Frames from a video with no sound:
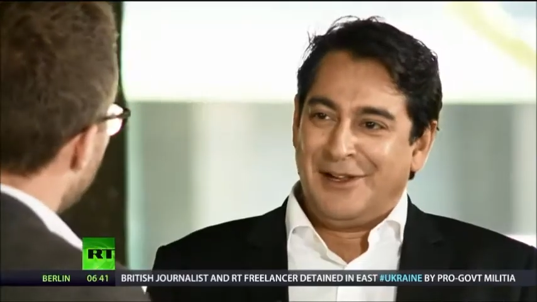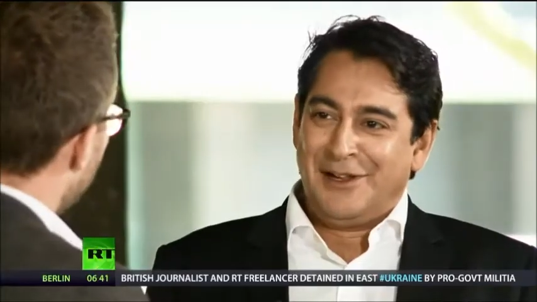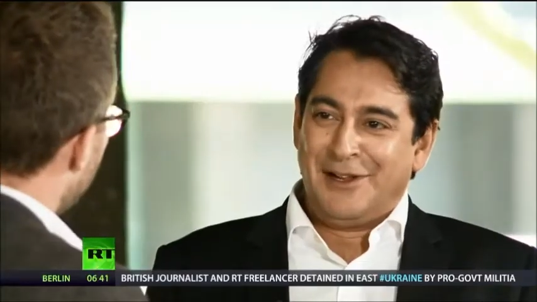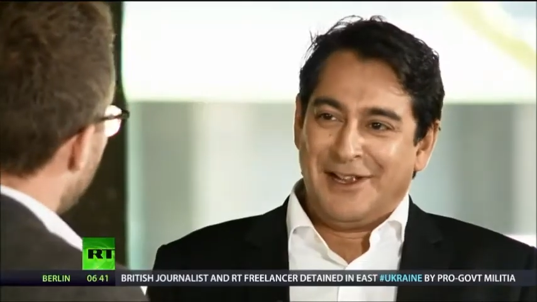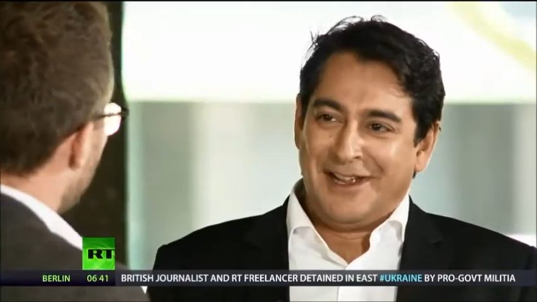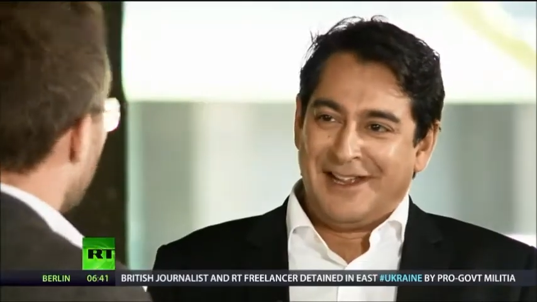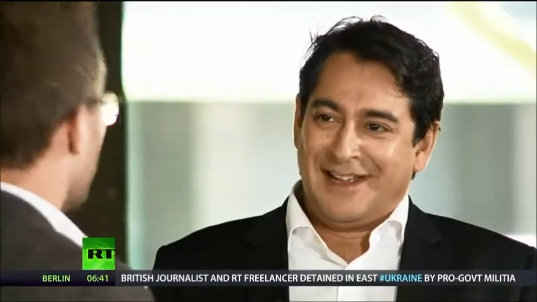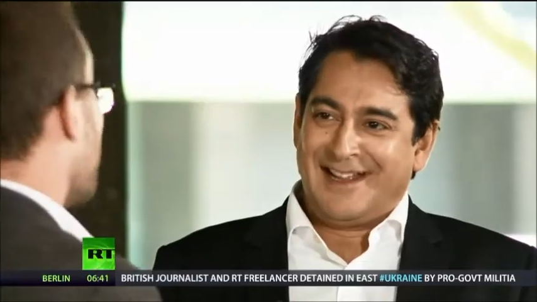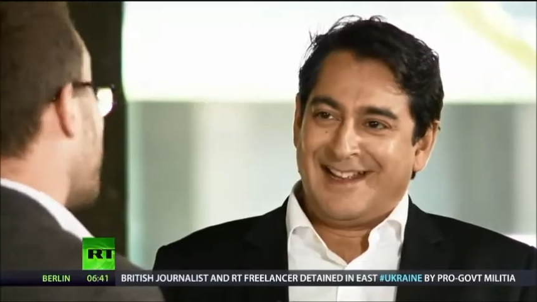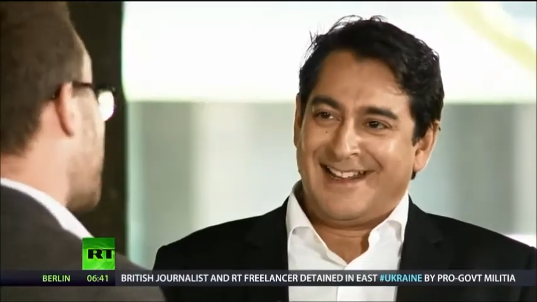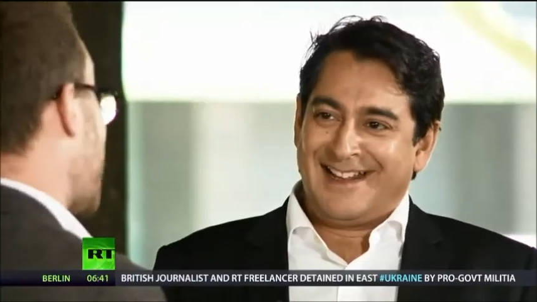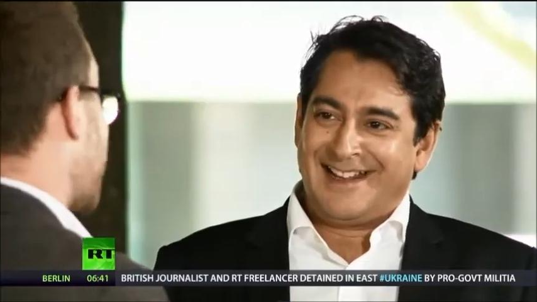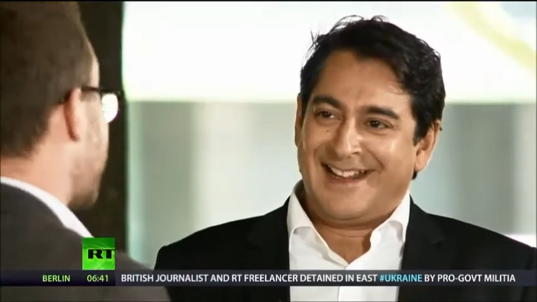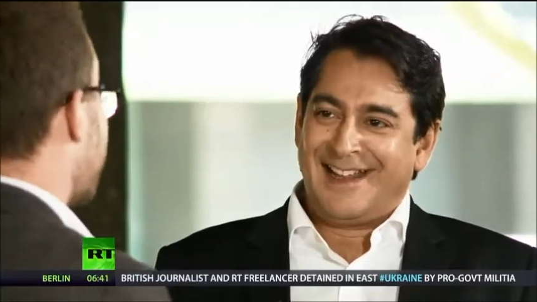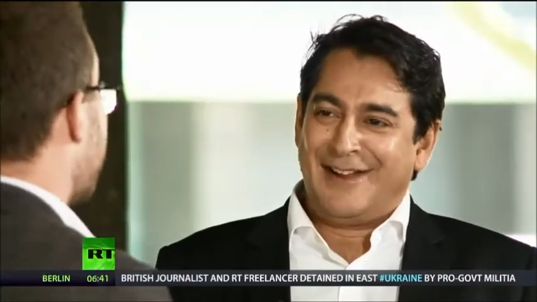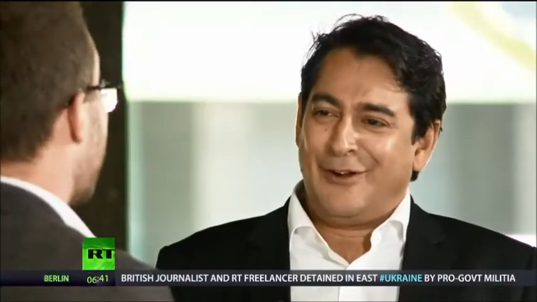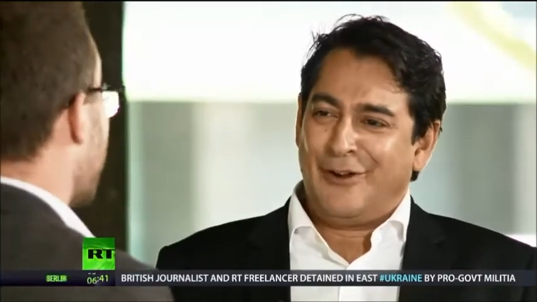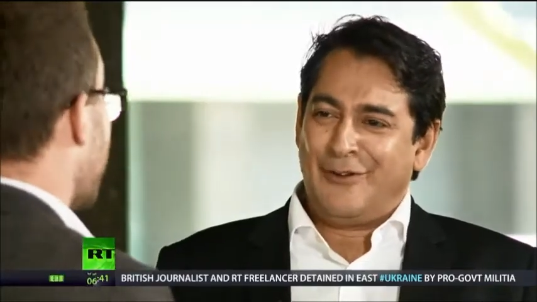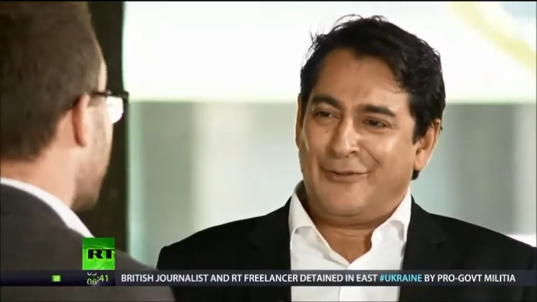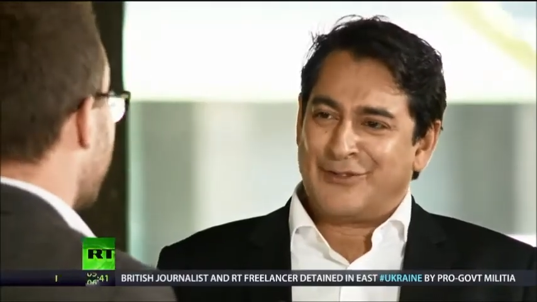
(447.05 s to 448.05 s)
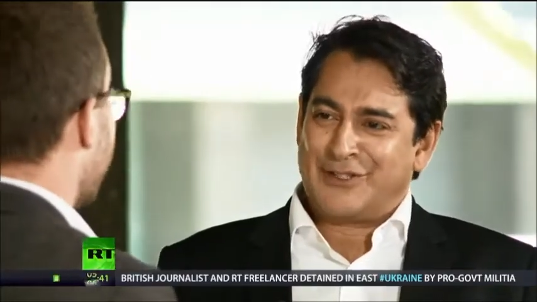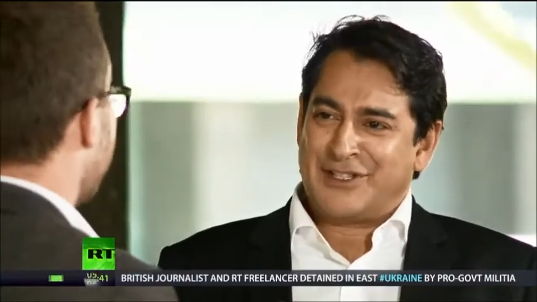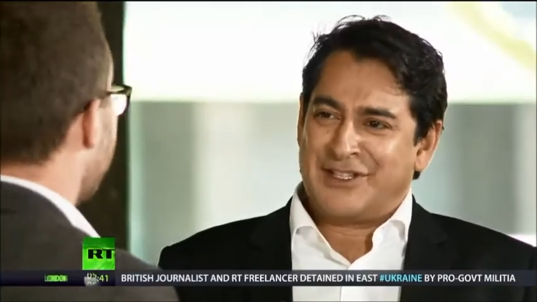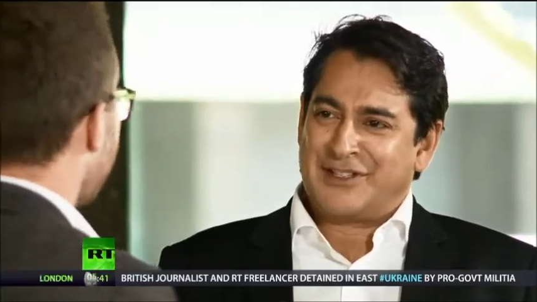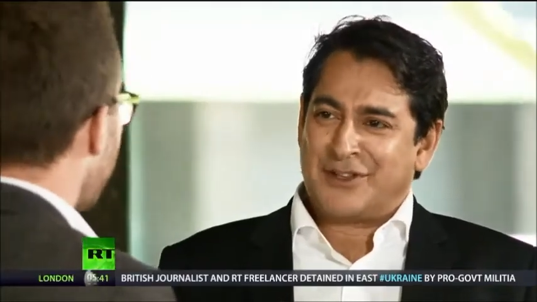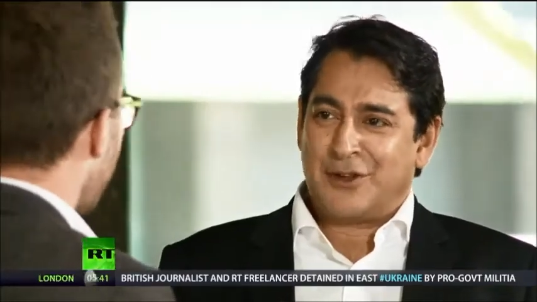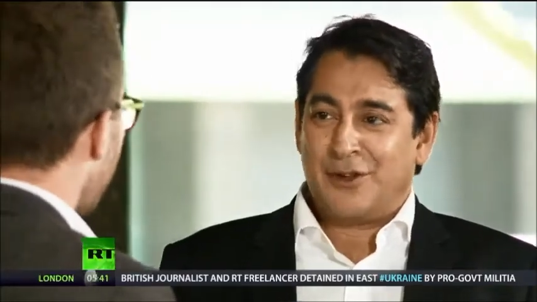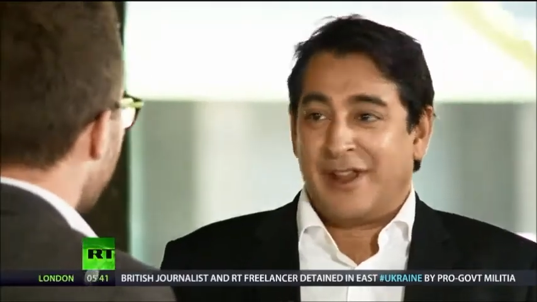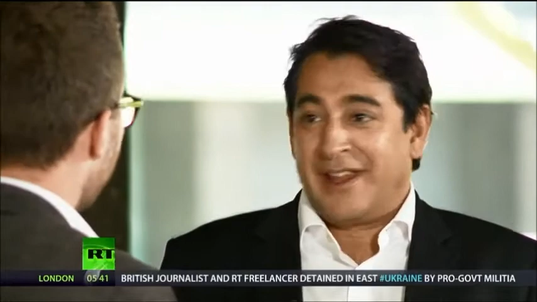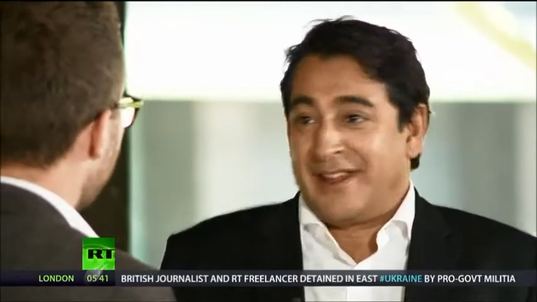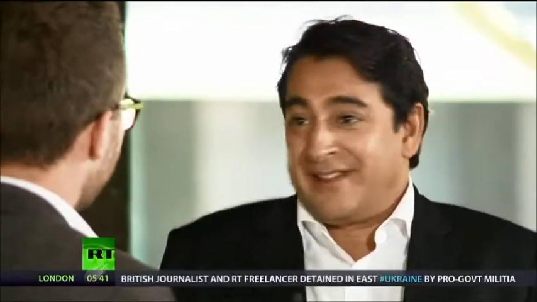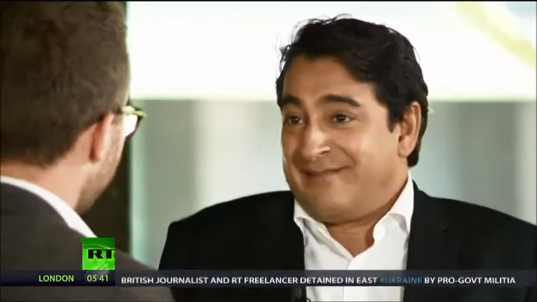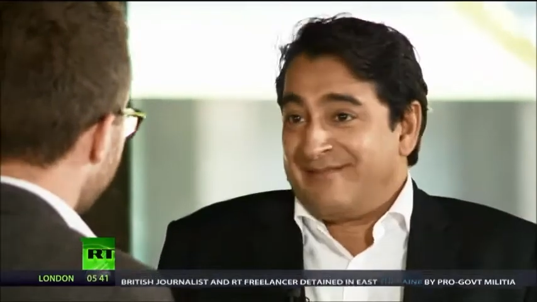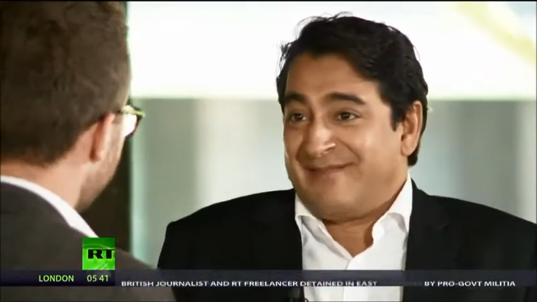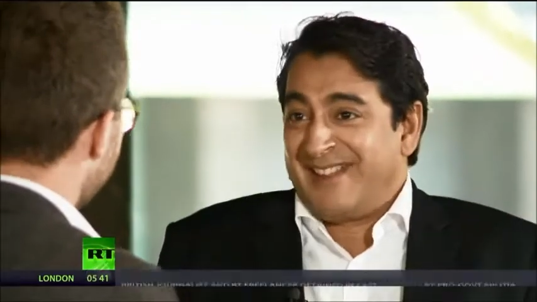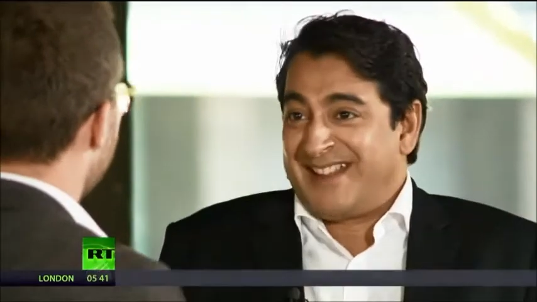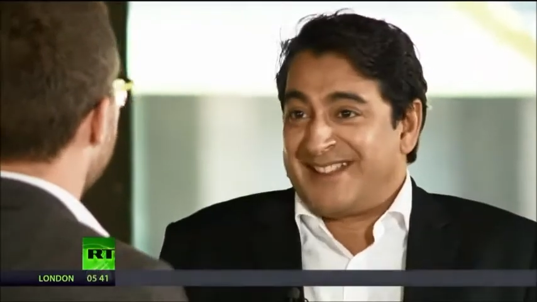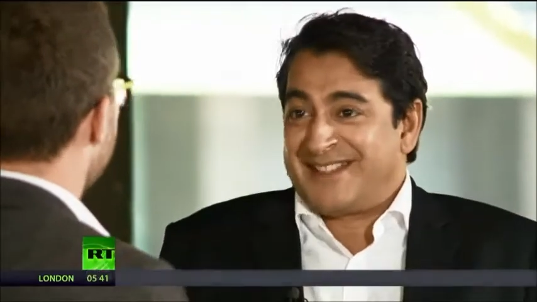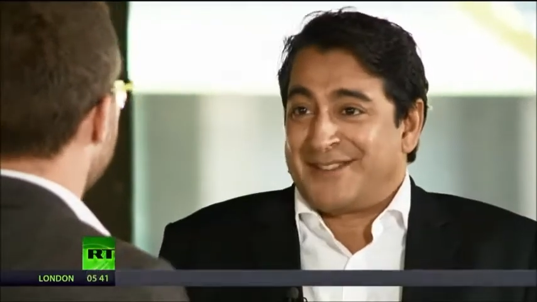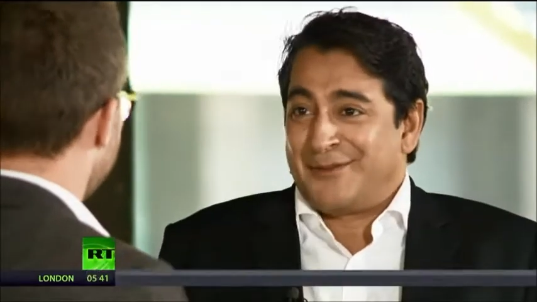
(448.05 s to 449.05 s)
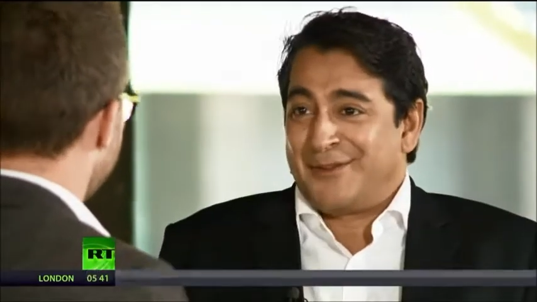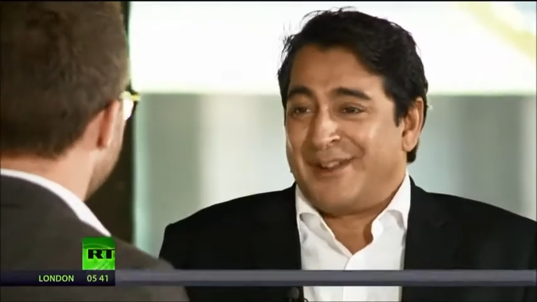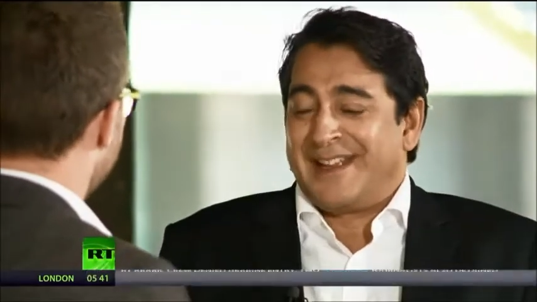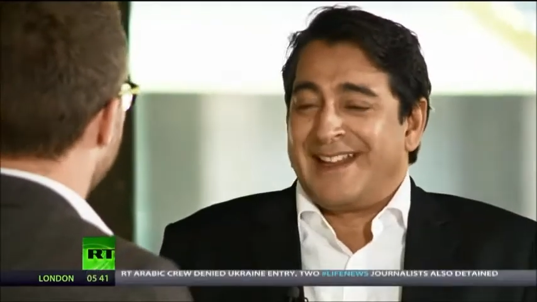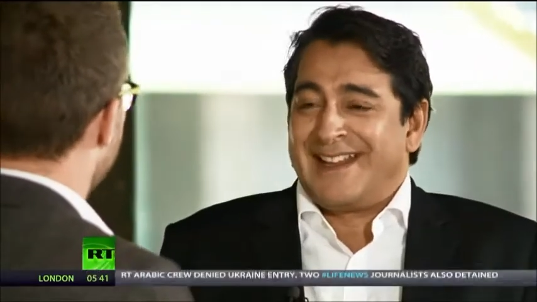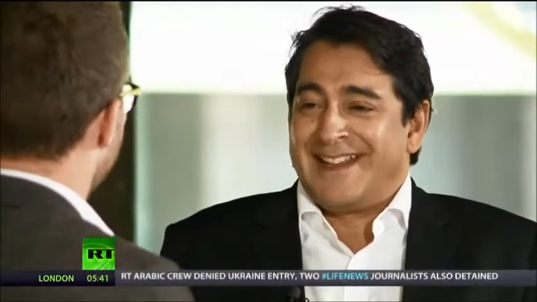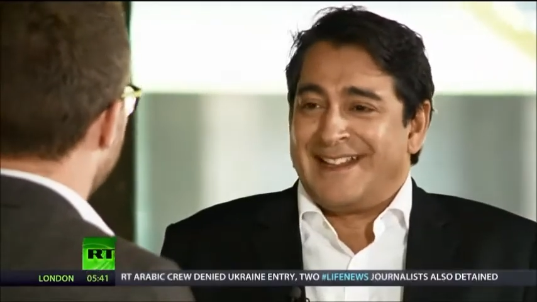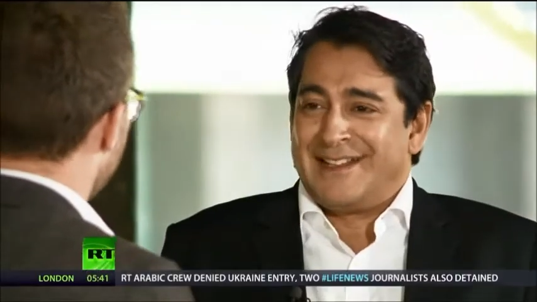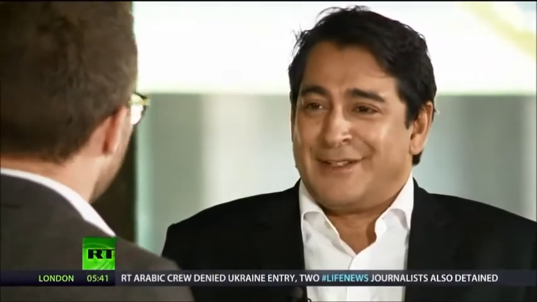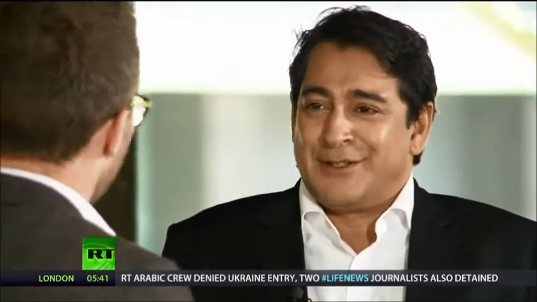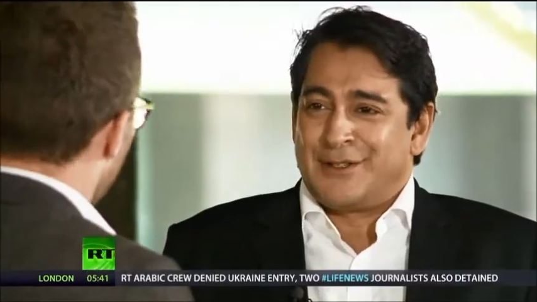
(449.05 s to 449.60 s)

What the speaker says: their offices going, that's the way it is.